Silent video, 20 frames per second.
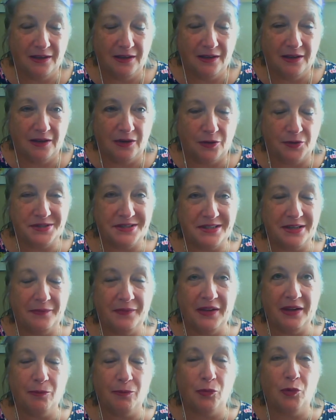or
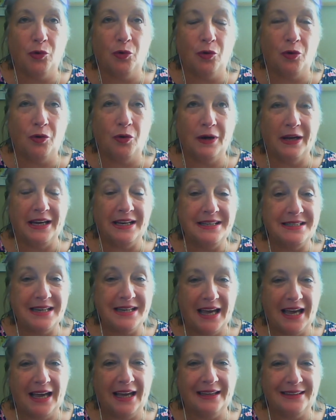something more
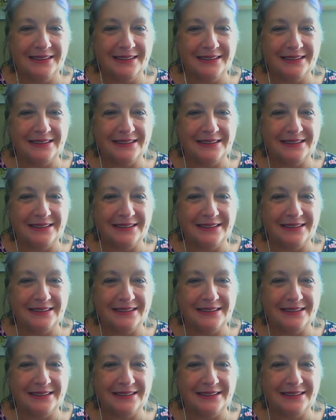intense?